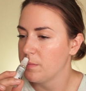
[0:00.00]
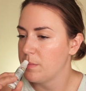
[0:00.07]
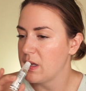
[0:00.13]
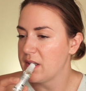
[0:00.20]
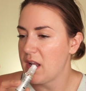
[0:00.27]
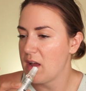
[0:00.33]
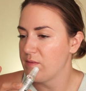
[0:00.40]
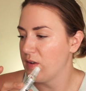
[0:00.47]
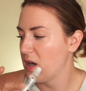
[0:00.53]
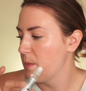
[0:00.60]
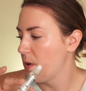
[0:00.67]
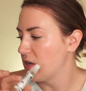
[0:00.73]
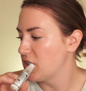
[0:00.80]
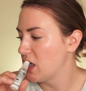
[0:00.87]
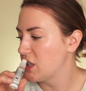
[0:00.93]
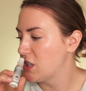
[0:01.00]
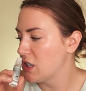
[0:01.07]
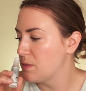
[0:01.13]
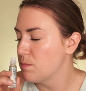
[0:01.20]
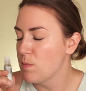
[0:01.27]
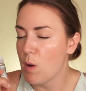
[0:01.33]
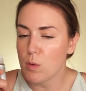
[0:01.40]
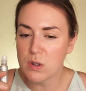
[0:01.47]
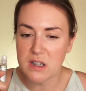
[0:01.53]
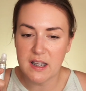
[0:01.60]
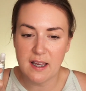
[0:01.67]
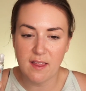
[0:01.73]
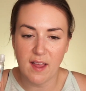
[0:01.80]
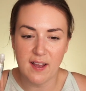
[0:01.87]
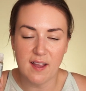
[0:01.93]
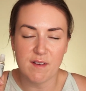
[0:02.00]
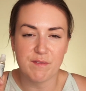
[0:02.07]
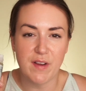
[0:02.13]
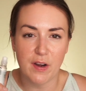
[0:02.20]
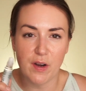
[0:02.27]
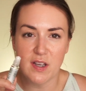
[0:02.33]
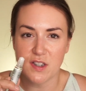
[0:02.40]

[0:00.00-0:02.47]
not very much. It's just mostly like a very